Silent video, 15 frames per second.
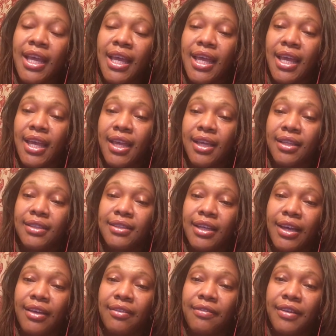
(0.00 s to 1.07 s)
and
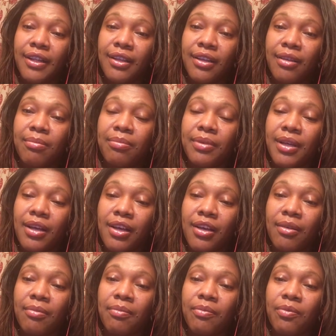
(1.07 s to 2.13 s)
I fill up
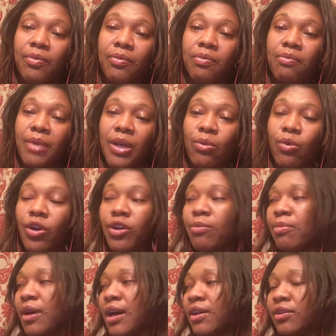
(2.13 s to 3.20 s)
um, my water
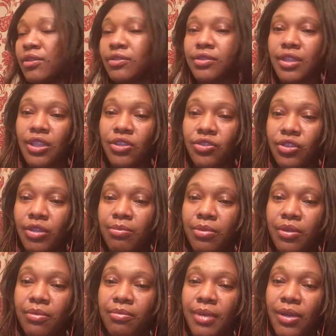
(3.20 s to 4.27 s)
bottles. I usually
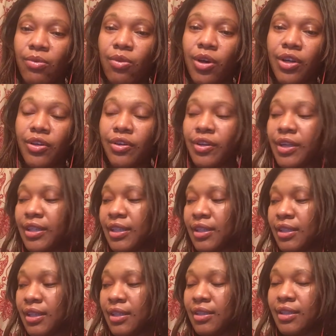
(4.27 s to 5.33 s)
put my water in,
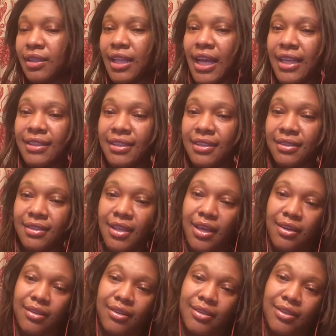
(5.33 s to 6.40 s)
in glass
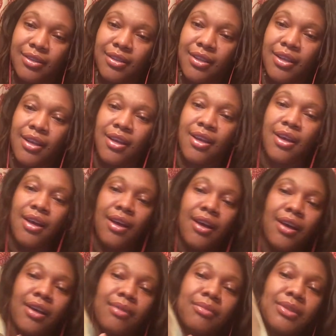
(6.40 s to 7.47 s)
containers,
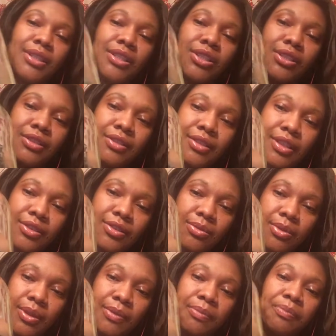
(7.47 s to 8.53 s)
um, such as this
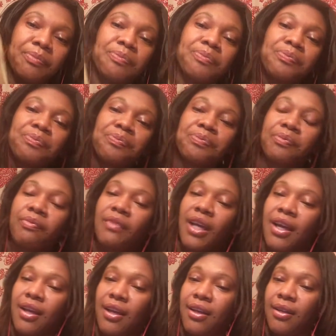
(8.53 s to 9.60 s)
one.
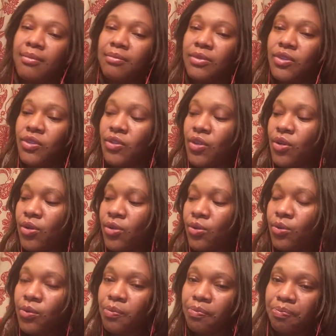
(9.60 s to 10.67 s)
Um,
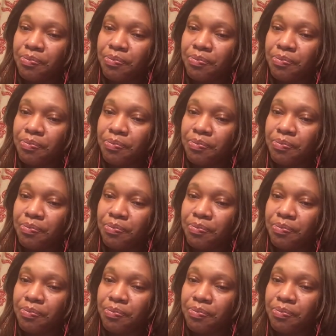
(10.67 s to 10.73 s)
so